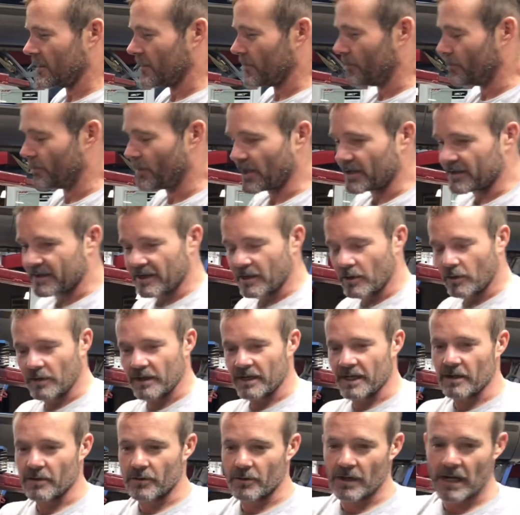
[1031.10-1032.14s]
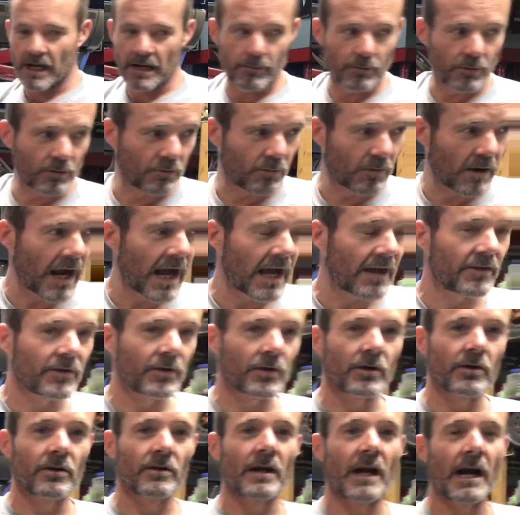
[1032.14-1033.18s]
But the only other, I would
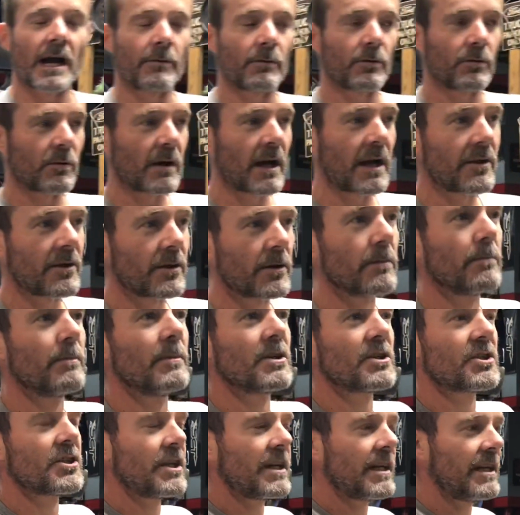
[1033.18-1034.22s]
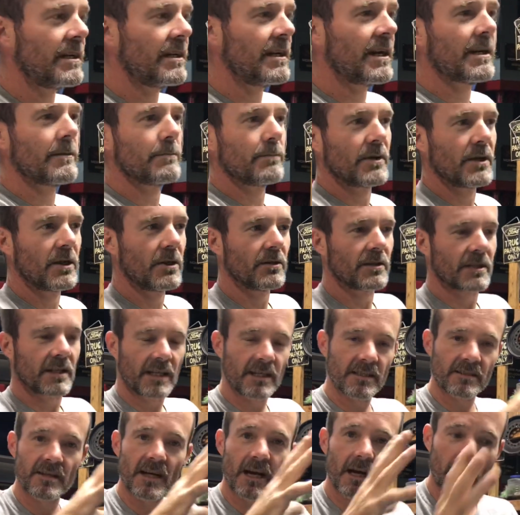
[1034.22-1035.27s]
rather machine and build an
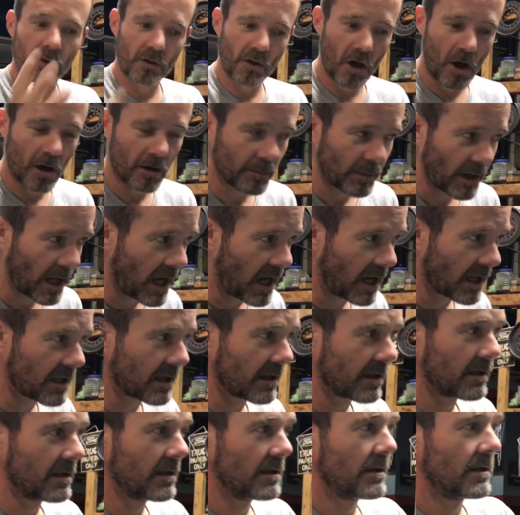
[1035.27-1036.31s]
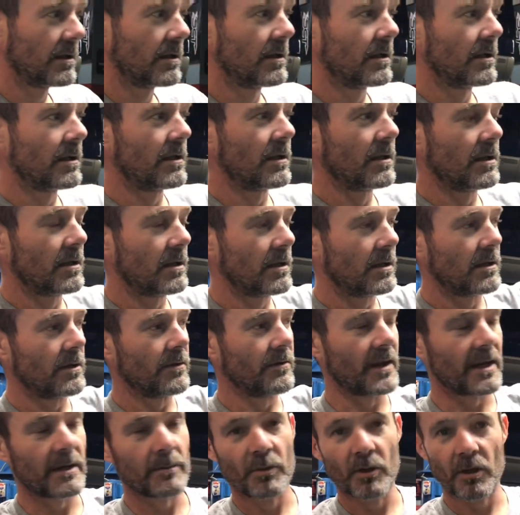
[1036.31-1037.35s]
entire long block
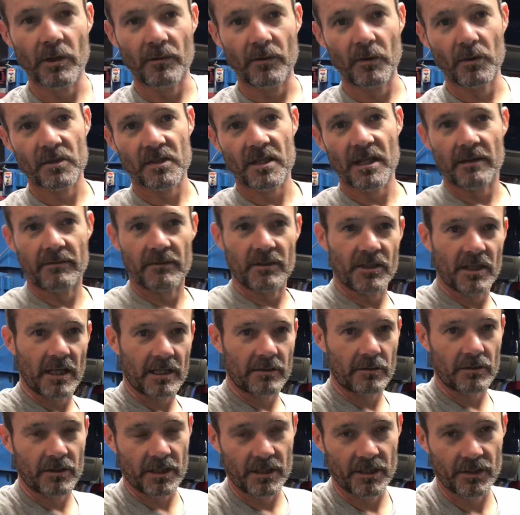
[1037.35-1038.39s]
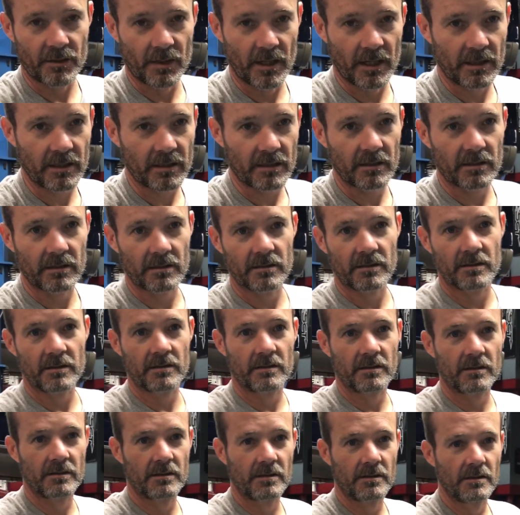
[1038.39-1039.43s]
than put a full set of injectors in a truck.
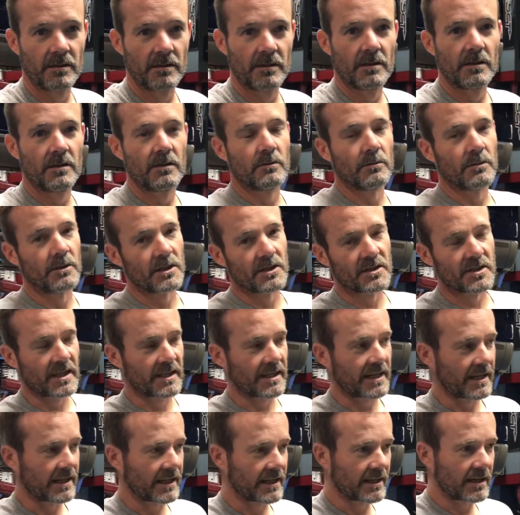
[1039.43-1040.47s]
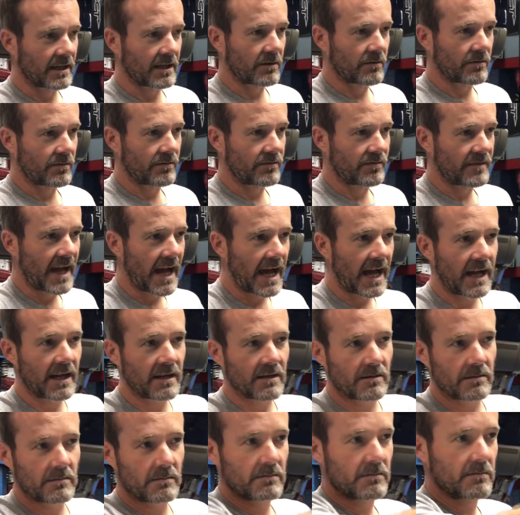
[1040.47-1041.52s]
We'll just say that. That
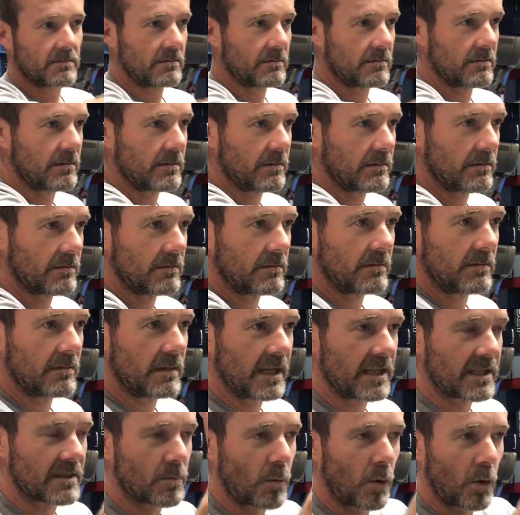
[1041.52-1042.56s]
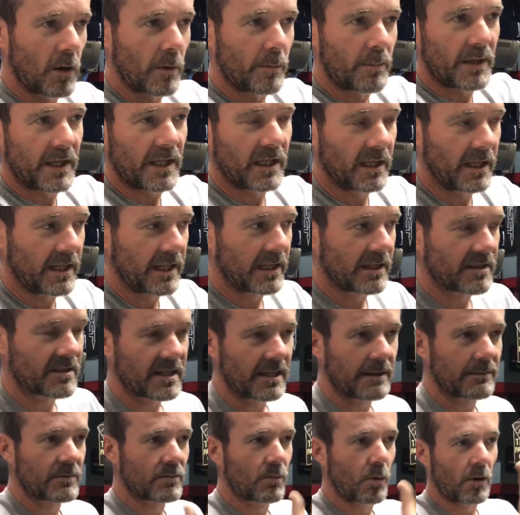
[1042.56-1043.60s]
is more appealing. It
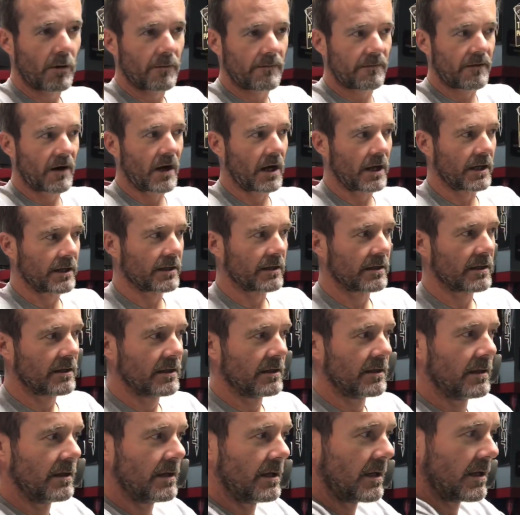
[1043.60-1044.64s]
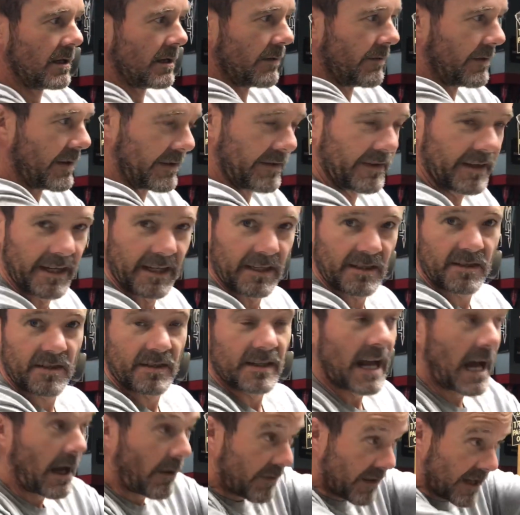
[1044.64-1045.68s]
seems more fun than this.
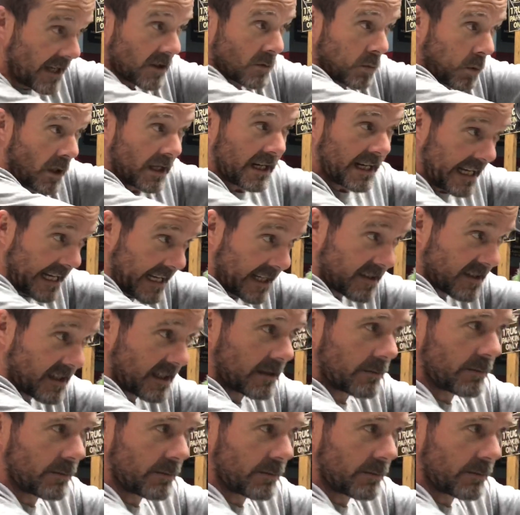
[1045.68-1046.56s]
Now this one isn't,